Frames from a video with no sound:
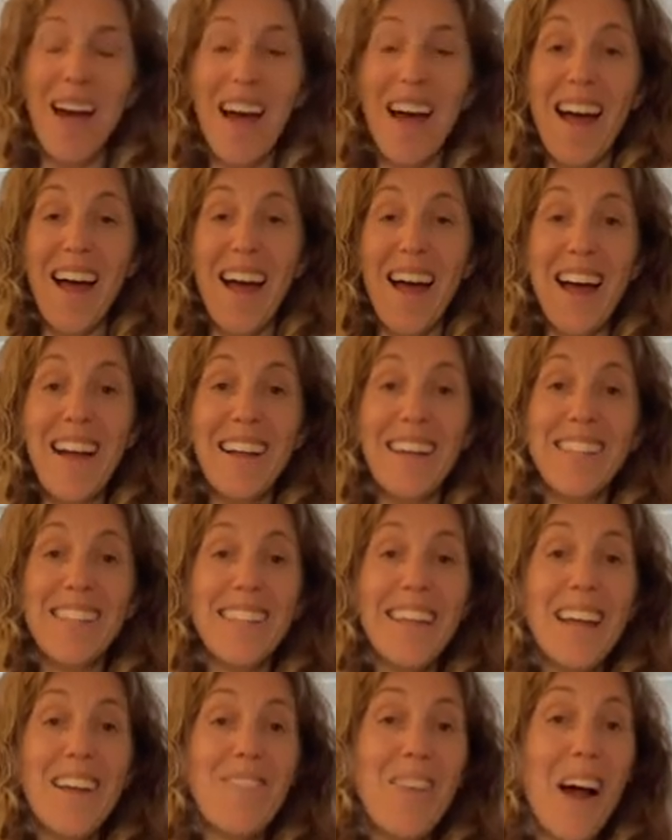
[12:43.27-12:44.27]

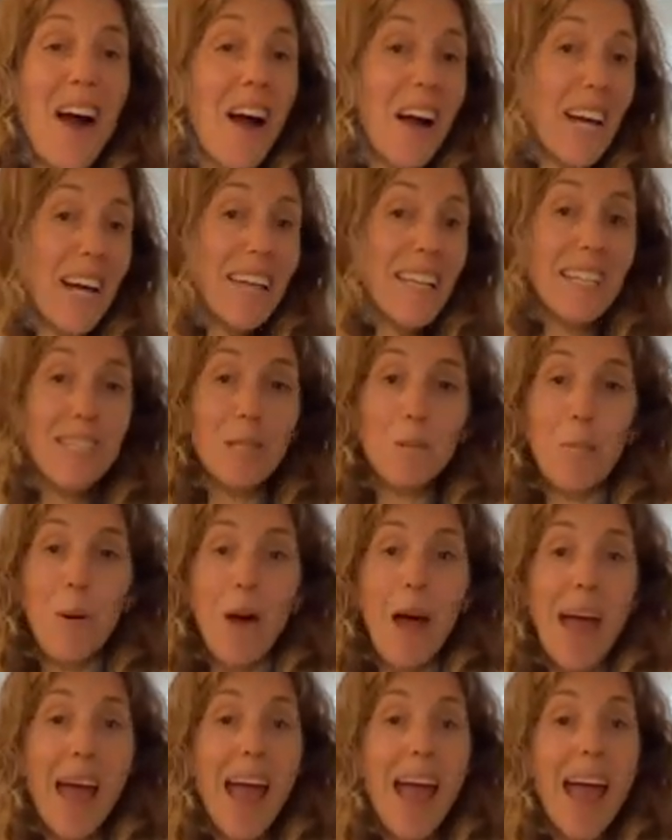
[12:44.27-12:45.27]
And if I can
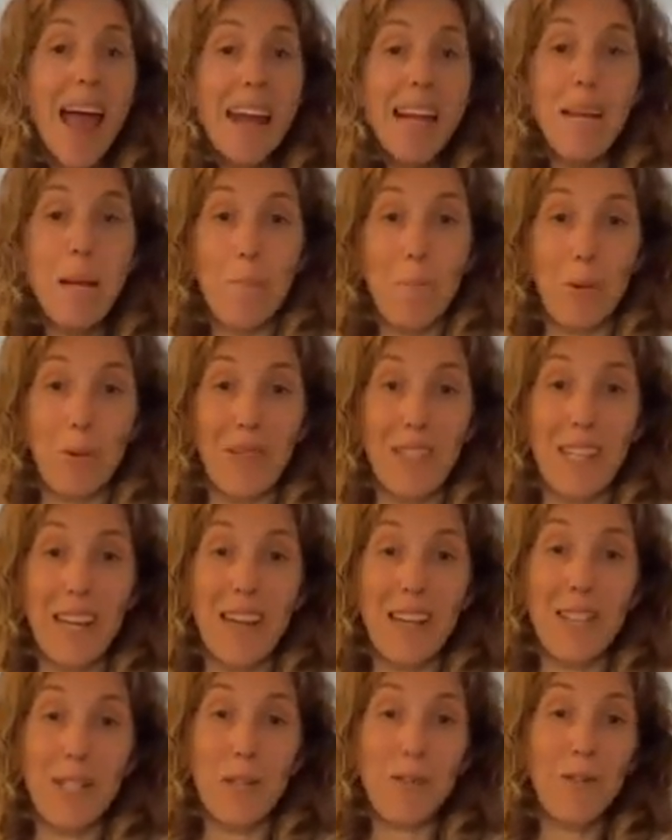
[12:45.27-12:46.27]
inspire
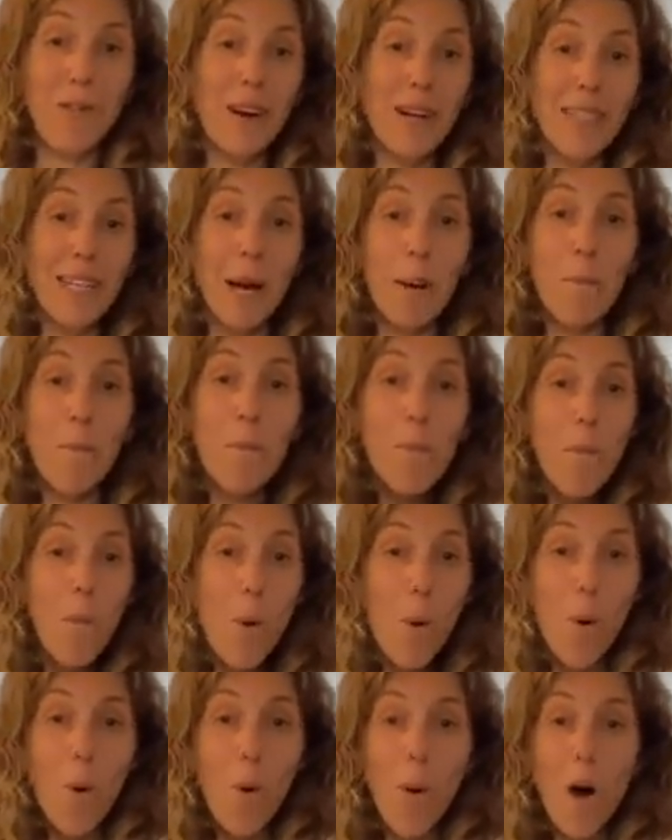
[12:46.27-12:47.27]
anybody to find out
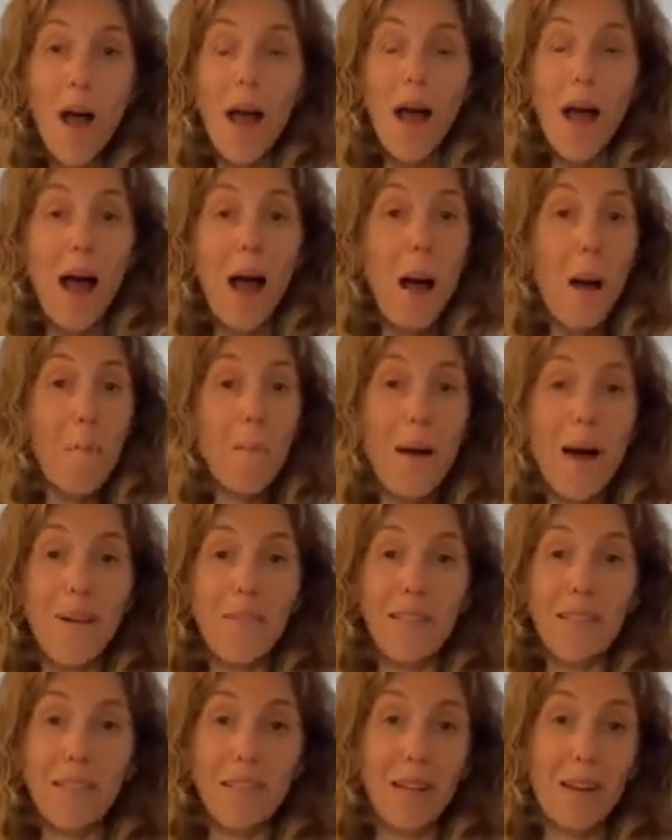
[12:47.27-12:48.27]
more
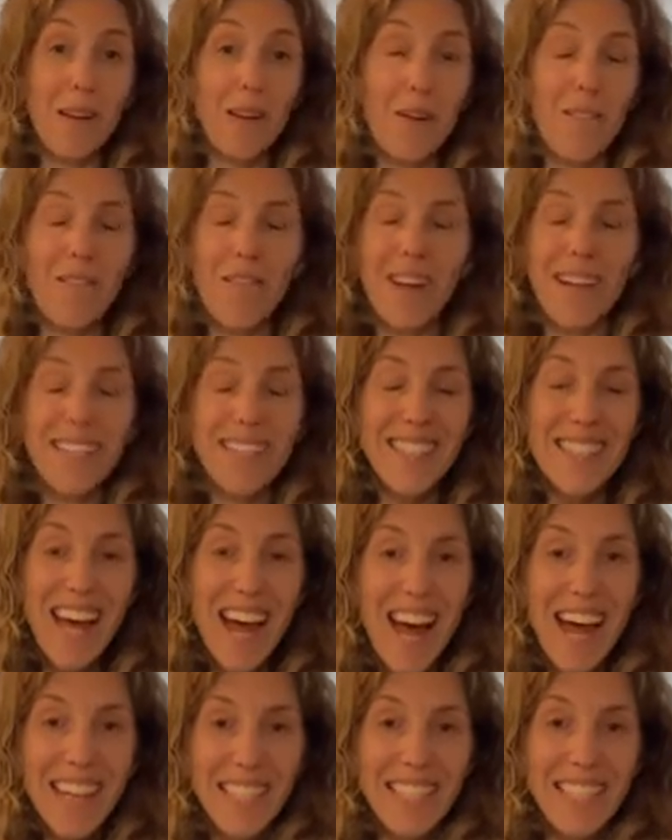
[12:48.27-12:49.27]
about this
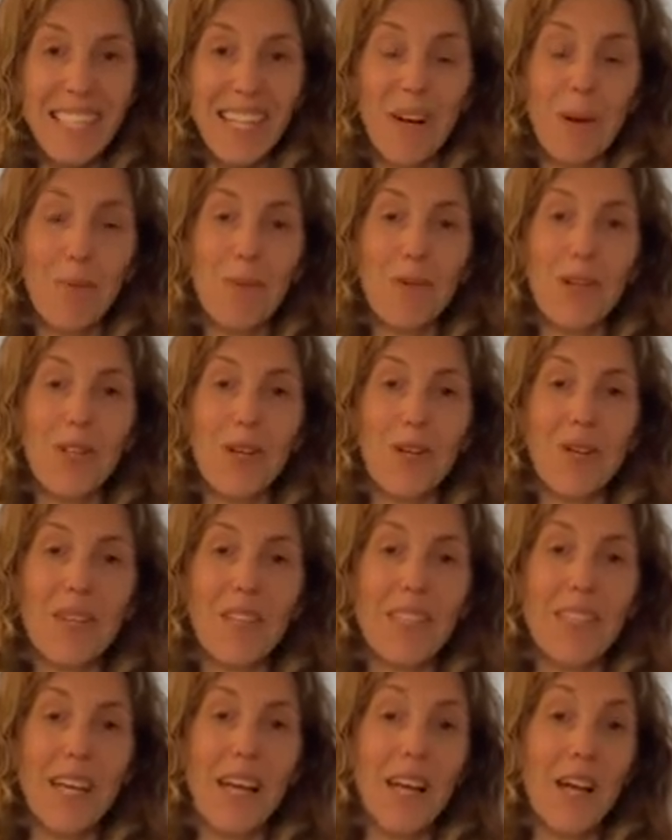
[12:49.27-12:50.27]
fantastic
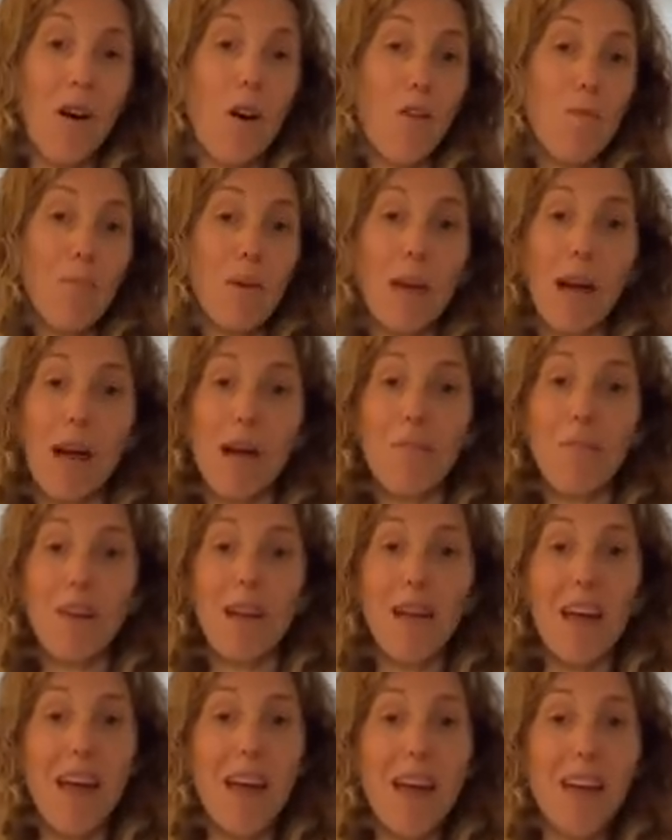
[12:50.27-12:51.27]
opportunity of
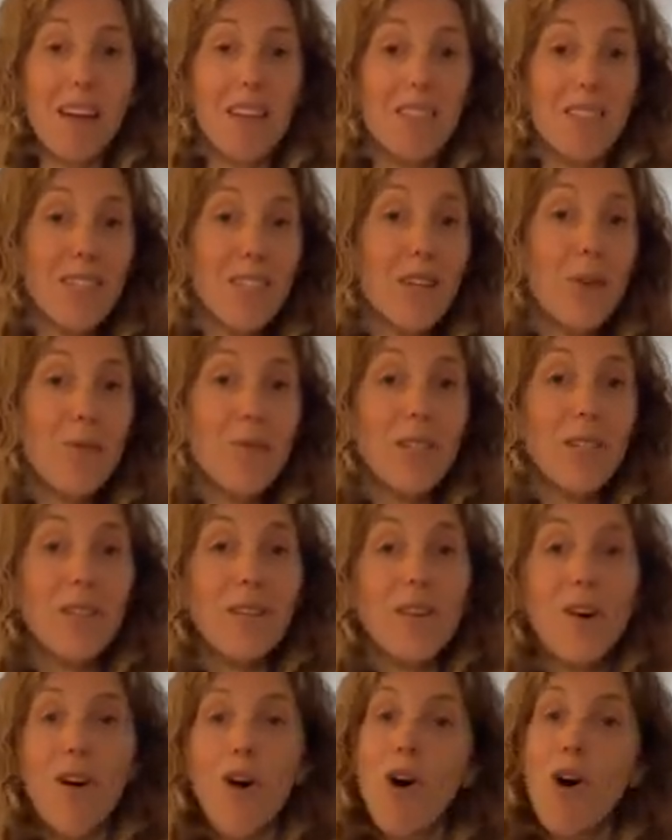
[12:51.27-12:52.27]
becoming a
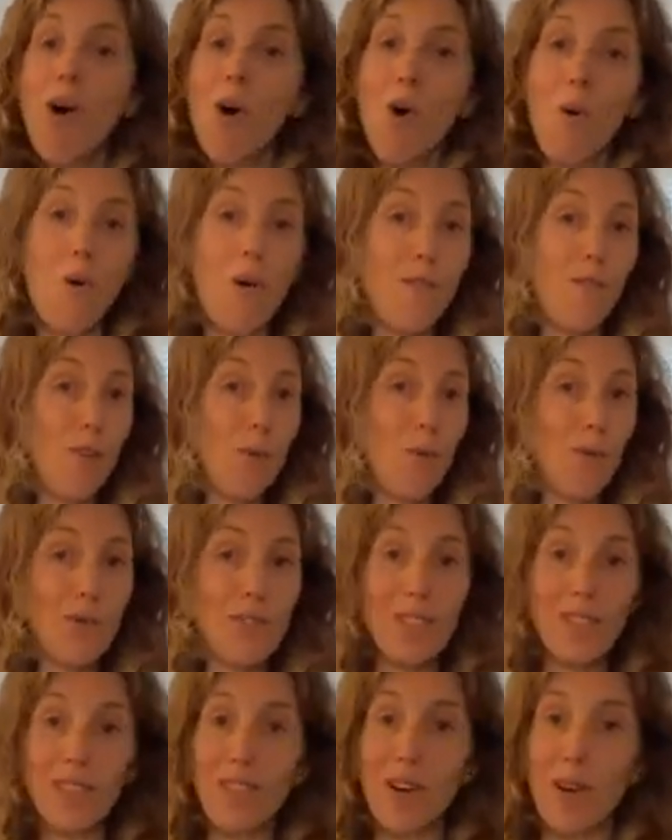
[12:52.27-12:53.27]
consultant, or if you
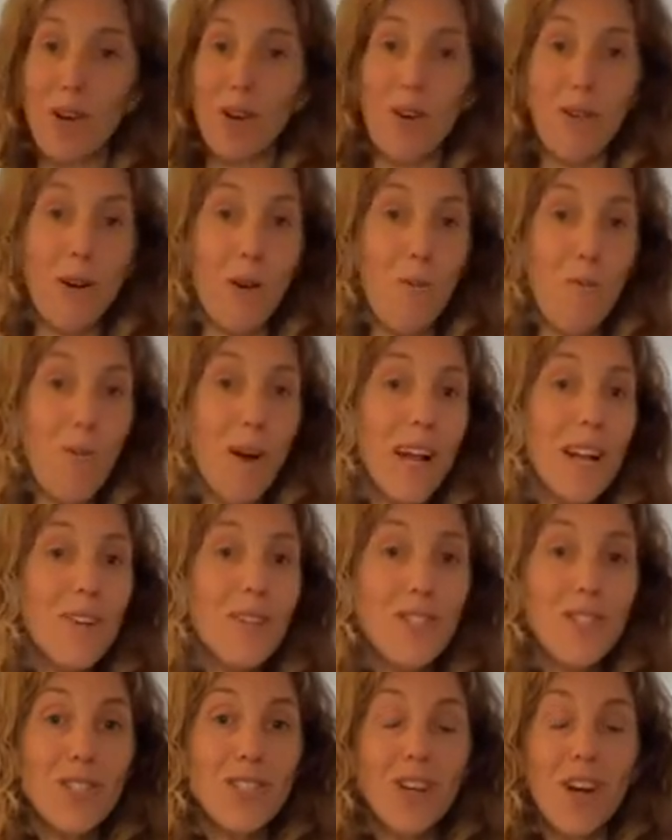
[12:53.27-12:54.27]
want to start your own weight
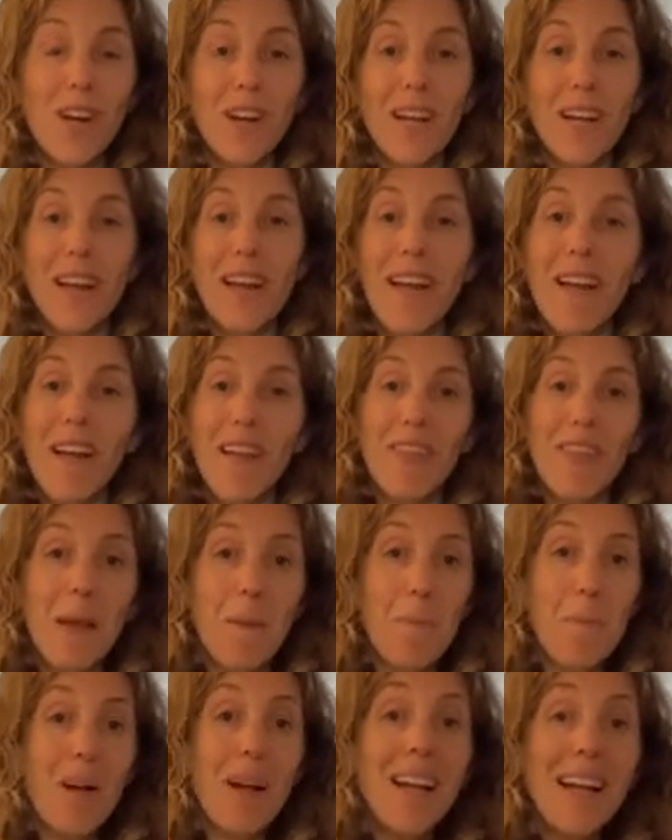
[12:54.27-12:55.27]
loss journey,
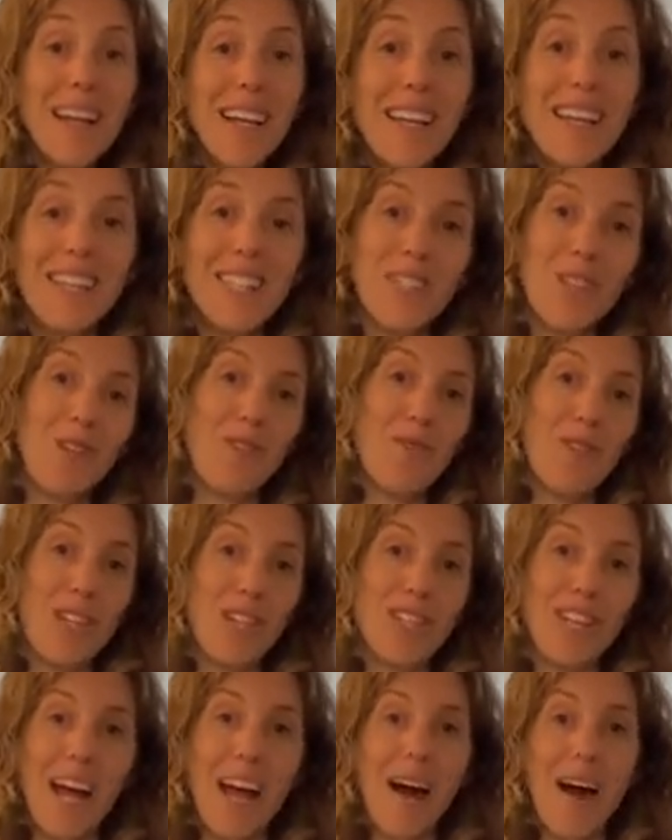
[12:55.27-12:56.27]
then please do
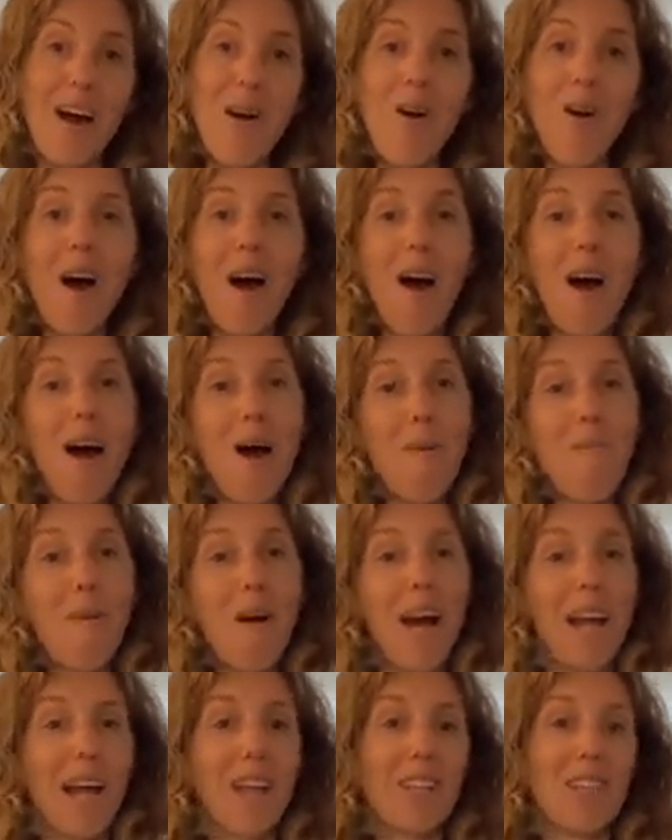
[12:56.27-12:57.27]
reach out.
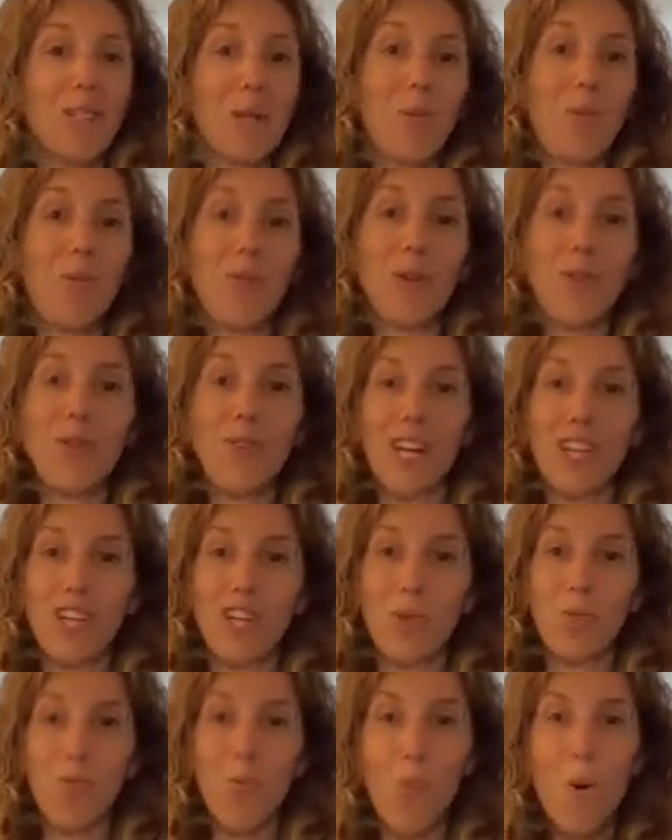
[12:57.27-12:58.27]
I can support you
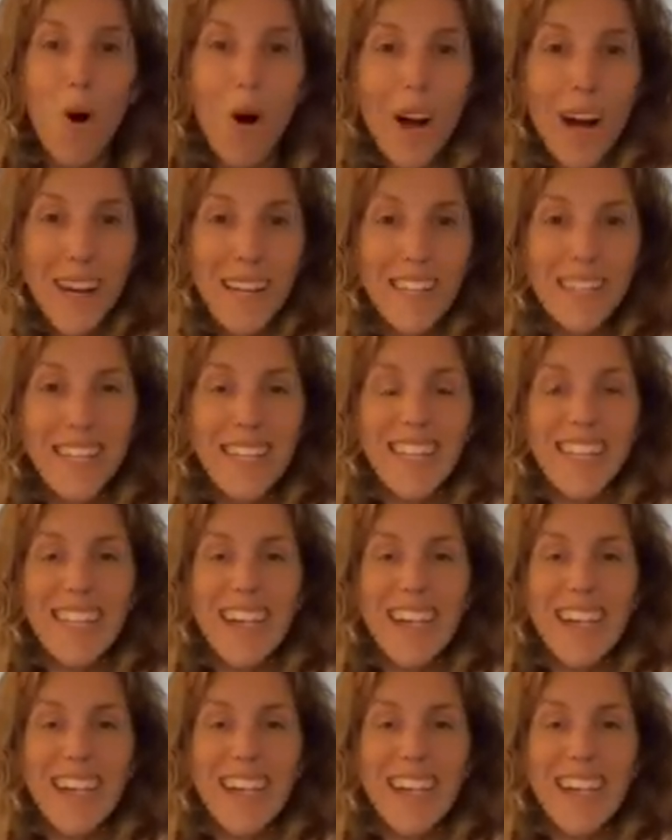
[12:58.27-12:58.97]
nationwide